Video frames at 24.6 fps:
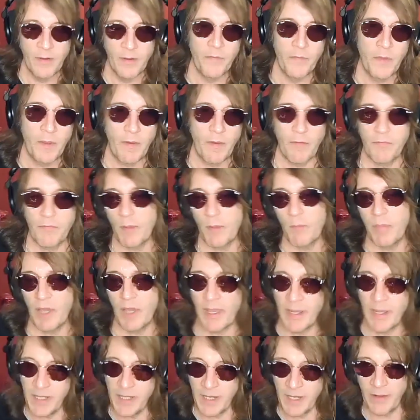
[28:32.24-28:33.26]
of
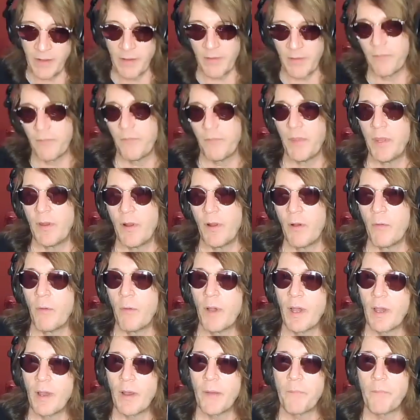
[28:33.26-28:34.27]
combining
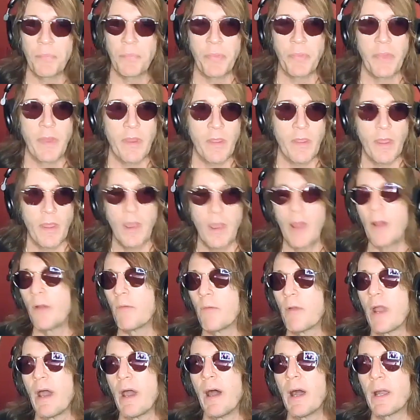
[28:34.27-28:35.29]
hard
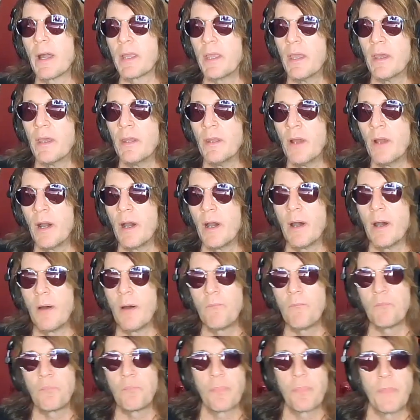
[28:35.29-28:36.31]
rock
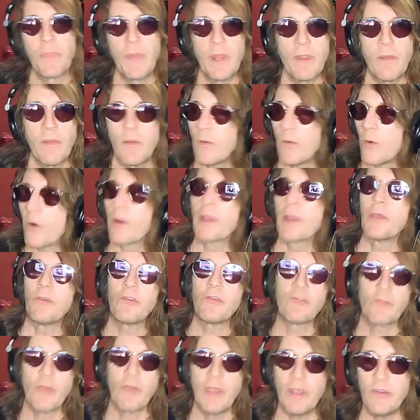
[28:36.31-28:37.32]
and
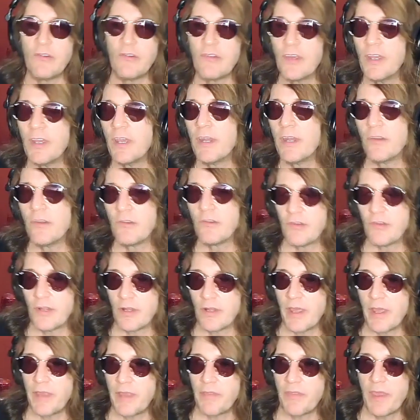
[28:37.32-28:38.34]
orchestration and
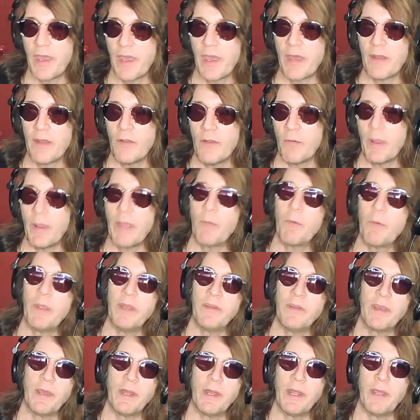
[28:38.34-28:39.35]
shit like that, and the way we
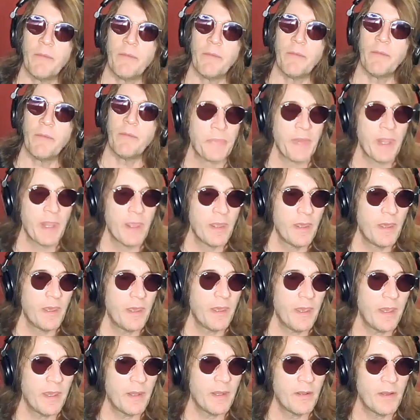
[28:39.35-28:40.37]
did it,
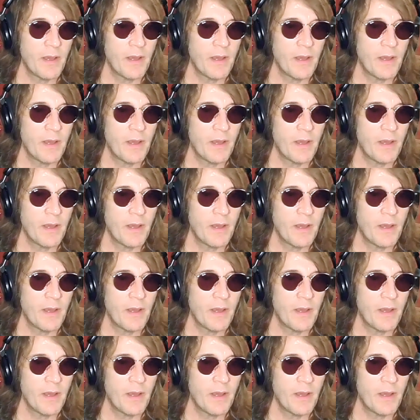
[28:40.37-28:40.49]
and